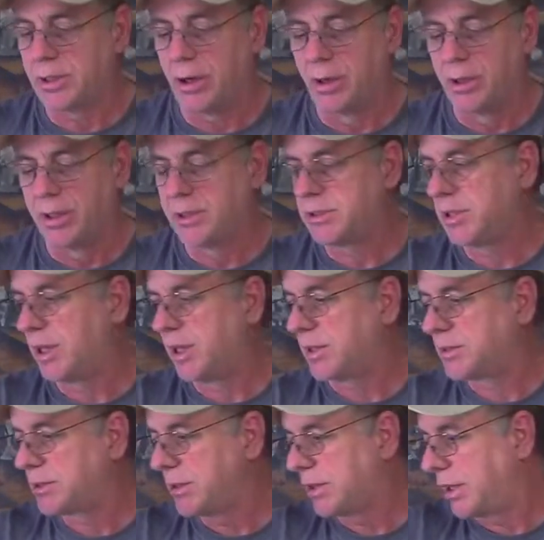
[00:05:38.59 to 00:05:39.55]
all it
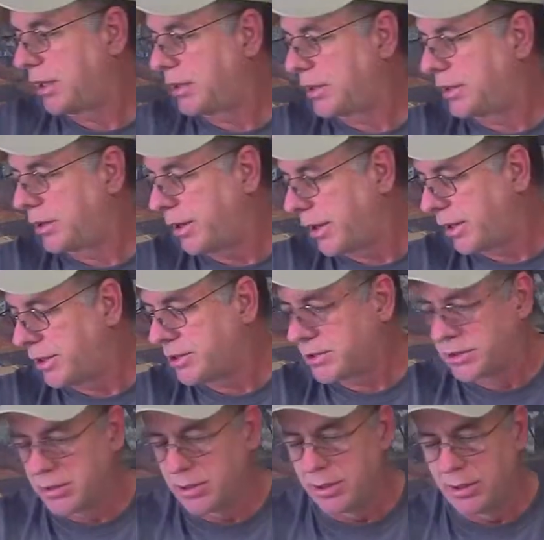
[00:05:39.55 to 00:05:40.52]
takes to get a
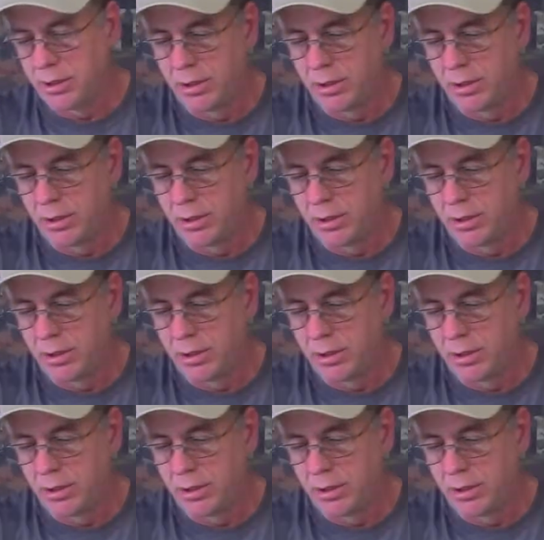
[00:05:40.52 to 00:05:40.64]
nice